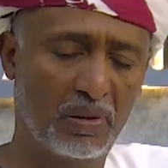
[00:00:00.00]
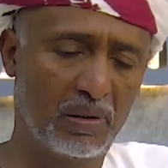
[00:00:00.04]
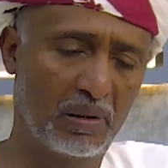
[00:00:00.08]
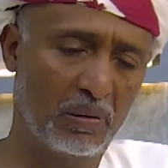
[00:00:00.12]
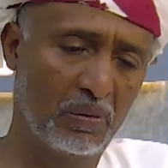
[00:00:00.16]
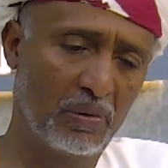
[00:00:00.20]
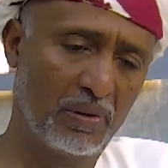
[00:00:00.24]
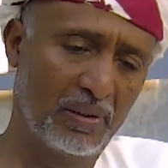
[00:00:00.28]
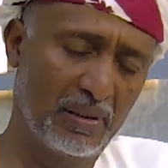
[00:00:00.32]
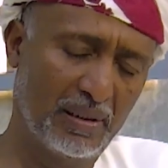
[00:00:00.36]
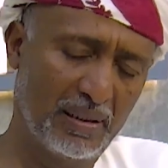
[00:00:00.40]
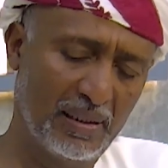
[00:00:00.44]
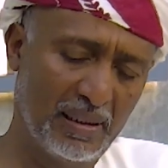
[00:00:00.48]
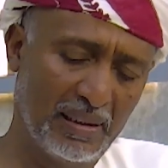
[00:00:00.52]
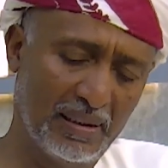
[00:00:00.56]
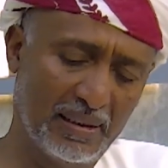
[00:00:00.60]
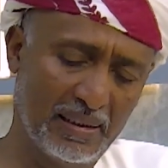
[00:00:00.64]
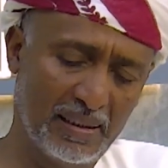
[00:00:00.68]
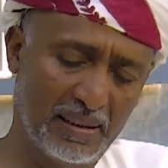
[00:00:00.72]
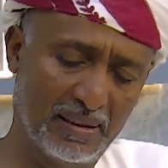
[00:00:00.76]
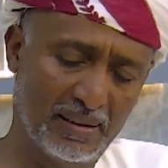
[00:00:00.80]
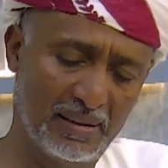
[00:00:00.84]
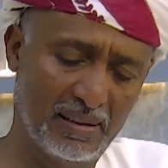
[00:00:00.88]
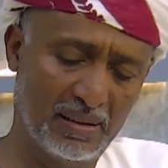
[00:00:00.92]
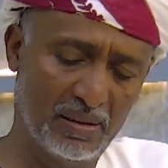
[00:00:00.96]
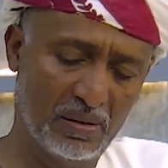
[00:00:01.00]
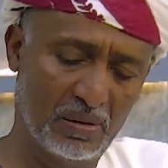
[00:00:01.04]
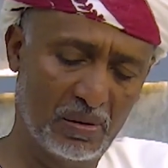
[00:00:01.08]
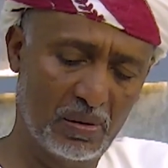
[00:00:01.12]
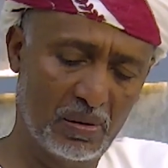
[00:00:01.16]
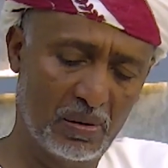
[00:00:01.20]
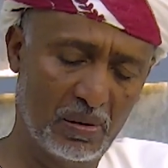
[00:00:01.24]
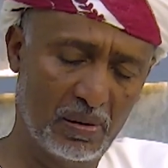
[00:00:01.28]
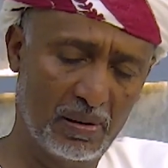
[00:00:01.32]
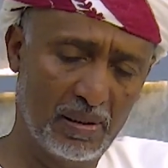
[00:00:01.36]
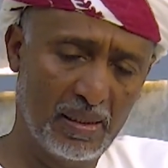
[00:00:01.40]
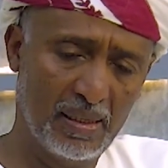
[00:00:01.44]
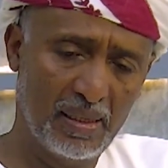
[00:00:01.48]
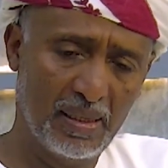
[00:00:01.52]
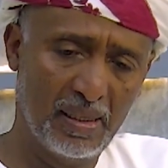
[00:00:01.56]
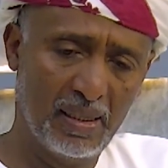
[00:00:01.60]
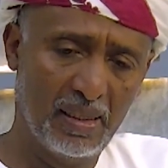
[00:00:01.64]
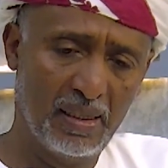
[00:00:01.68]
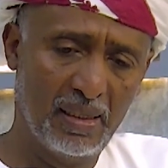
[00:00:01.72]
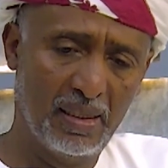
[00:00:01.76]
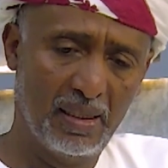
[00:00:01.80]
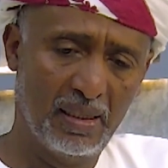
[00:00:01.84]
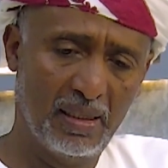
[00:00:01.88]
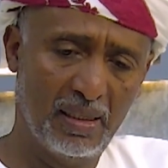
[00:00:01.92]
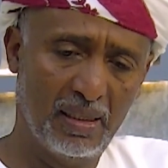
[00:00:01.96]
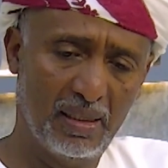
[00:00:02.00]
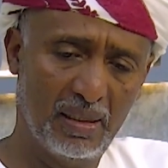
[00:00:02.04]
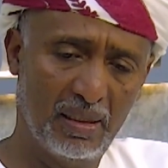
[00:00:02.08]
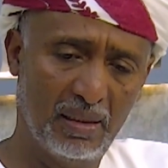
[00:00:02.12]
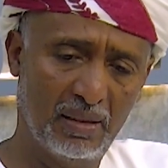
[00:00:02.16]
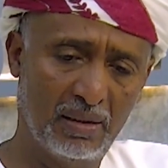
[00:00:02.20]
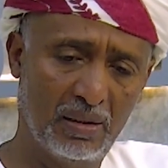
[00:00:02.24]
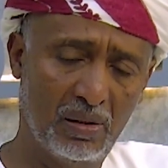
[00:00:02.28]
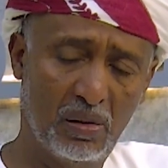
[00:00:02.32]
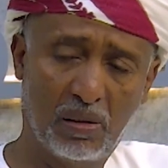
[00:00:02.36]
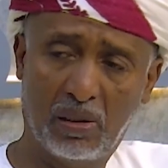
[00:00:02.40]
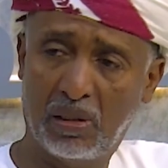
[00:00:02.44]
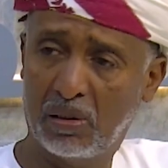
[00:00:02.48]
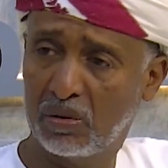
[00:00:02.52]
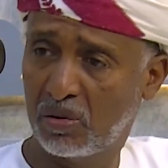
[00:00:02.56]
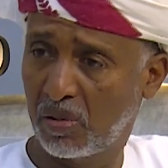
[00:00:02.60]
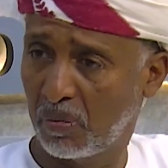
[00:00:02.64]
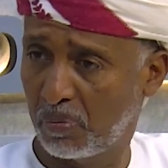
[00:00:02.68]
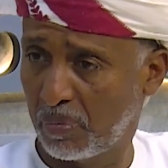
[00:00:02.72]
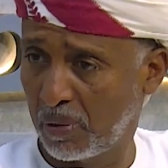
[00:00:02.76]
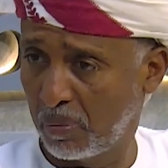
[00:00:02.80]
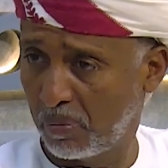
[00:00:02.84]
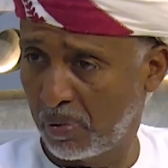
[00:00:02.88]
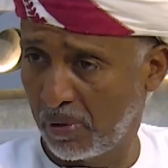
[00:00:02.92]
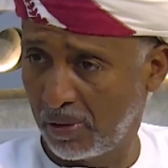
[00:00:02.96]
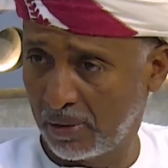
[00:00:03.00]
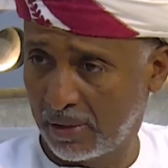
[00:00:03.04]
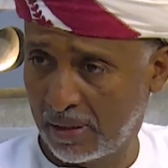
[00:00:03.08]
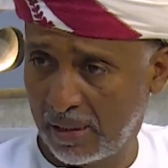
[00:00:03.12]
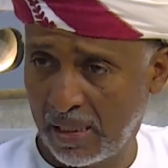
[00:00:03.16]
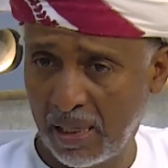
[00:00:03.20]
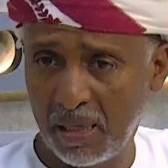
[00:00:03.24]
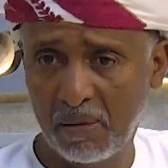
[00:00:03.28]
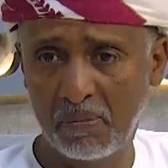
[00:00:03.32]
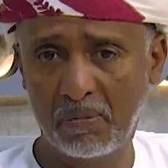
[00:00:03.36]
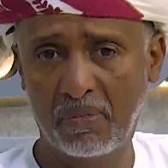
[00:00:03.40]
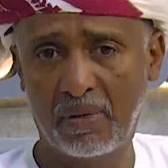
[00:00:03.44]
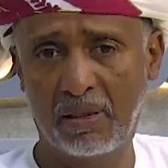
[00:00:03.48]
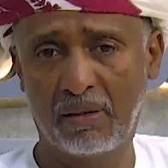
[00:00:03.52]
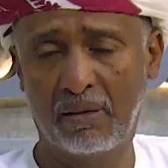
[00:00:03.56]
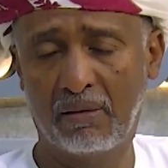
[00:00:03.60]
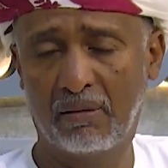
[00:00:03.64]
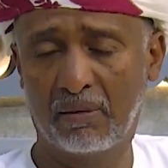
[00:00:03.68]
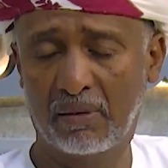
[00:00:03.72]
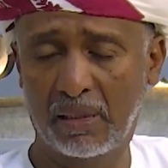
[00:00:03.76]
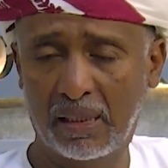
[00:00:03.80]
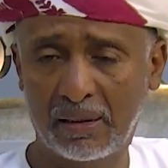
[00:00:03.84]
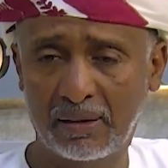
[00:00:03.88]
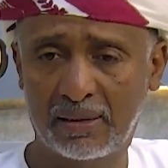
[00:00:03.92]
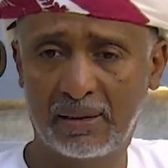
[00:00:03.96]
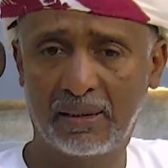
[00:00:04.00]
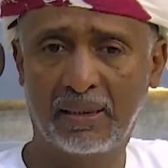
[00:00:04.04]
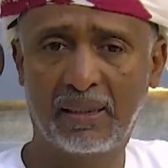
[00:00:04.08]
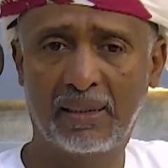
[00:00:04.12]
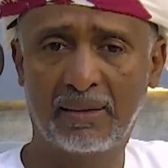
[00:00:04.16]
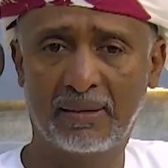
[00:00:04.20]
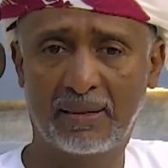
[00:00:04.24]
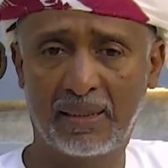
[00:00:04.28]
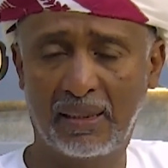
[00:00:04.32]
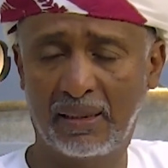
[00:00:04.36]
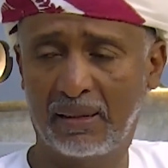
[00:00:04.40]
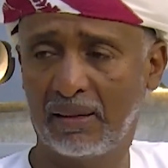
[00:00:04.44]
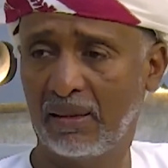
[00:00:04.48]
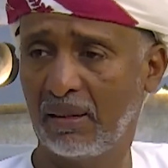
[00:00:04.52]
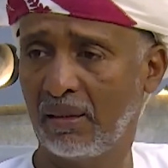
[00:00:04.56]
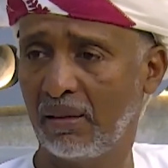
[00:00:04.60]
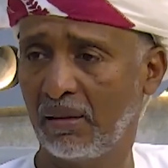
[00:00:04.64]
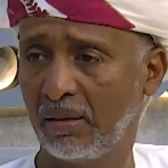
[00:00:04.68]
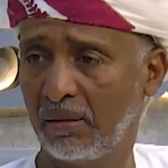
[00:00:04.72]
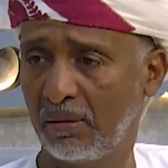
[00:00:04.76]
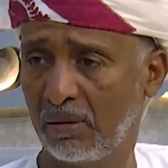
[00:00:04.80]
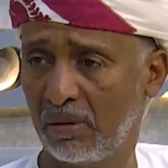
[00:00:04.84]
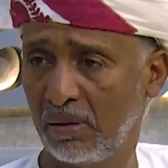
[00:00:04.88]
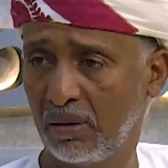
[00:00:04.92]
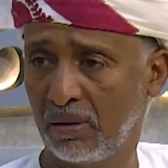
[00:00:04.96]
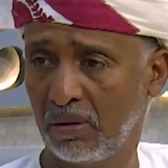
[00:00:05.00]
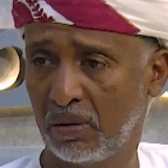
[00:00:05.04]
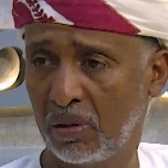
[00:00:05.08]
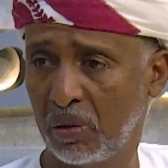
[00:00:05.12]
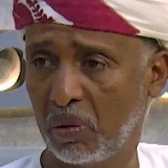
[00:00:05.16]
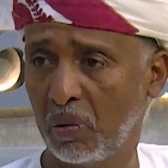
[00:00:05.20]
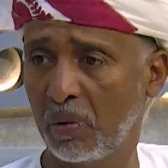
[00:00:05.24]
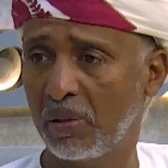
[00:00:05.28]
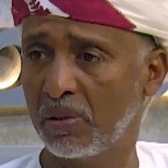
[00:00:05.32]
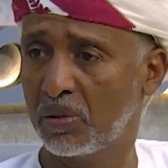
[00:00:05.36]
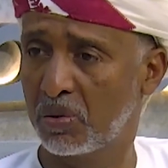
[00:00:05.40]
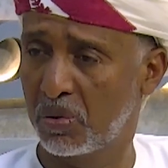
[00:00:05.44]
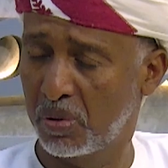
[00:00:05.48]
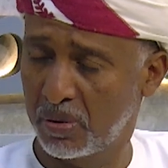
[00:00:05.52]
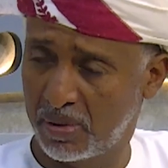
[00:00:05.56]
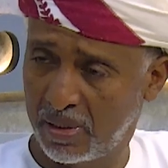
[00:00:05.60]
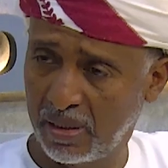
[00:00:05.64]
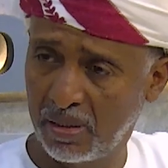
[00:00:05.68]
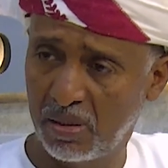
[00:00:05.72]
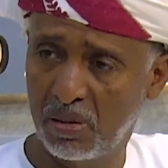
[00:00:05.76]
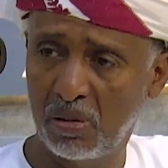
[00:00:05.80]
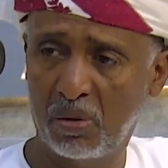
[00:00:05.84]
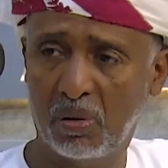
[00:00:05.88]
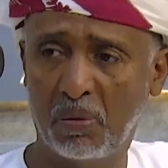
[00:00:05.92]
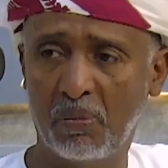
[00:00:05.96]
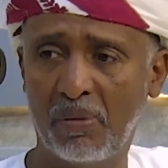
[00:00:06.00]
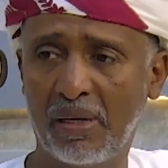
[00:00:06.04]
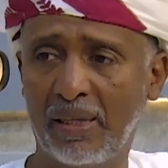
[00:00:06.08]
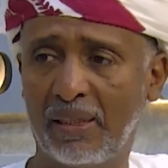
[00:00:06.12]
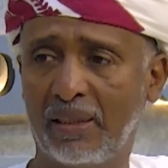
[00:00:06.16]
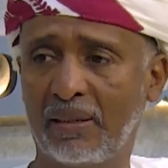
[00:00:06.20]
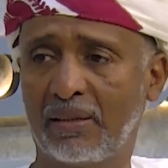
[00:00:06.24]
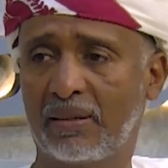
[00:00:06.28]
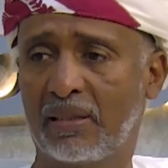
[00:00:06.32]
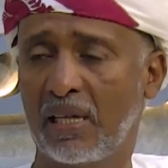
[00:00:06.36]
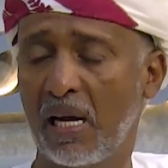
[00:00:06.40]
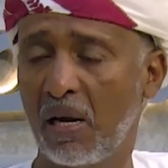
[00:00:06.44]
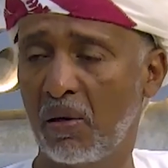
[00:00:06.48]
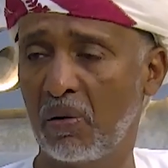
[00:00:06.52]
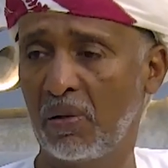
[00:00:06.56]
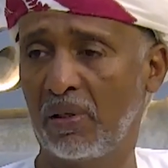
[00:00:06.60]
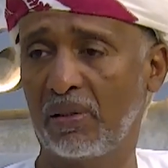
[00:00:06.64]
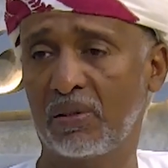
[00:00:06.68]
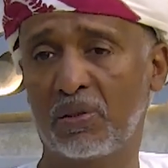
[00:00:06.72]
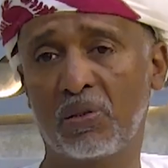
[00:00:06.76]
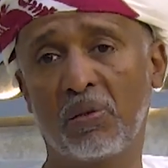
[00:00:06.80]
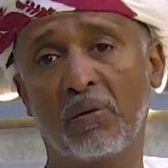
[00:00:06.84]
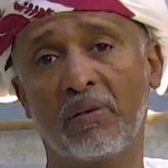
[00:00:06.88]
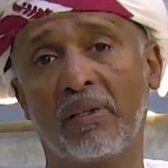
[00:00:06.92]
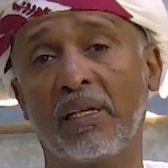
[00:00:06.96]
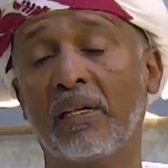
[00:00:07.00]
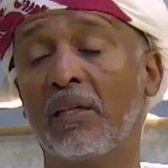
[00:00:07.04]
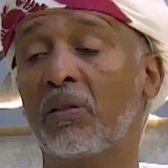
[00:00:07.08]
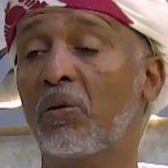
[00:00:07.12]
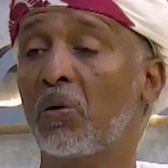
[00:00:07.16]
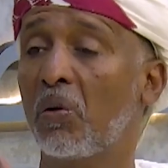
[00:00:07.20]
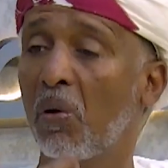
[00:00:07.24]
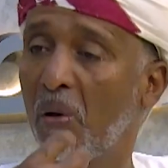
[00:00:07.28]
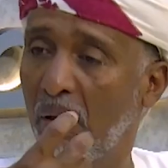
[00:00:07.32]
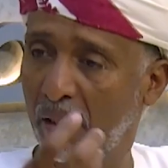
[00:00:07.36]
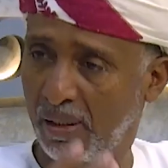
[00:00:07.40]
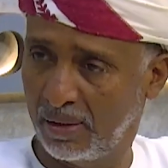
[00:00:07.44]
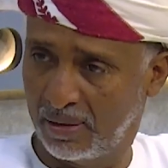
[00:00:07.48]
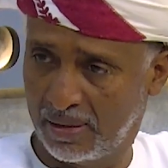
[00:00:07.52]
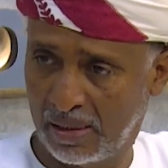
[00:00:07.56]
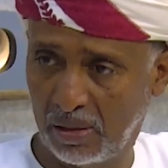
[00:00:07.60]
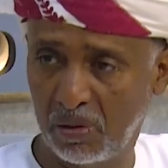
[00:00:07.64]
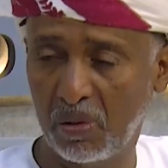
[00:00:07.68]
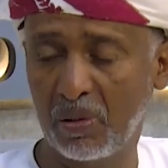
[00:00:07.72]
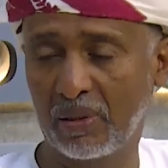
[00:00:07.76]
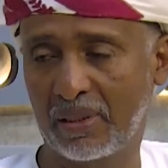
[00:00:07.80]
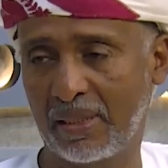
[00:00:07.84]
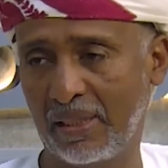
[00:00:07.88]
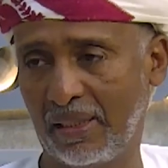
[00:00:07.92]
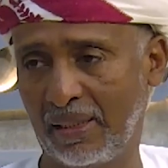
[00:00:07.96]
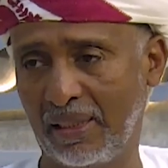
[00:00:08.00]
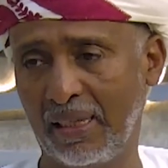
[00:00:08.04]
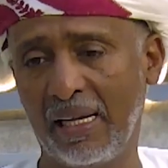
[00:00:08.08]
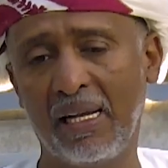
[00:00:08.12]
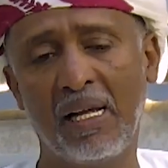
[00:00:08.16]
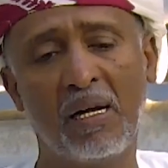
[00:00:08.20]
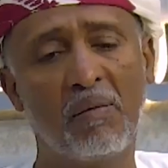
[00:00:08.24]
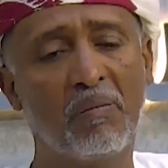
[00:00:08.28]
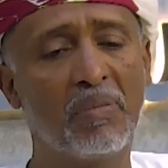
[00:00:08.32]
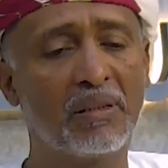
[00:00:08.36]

with the delegation, so a lot of people came and rushing and said, do you want to see the Omani Tower? So they call it locally.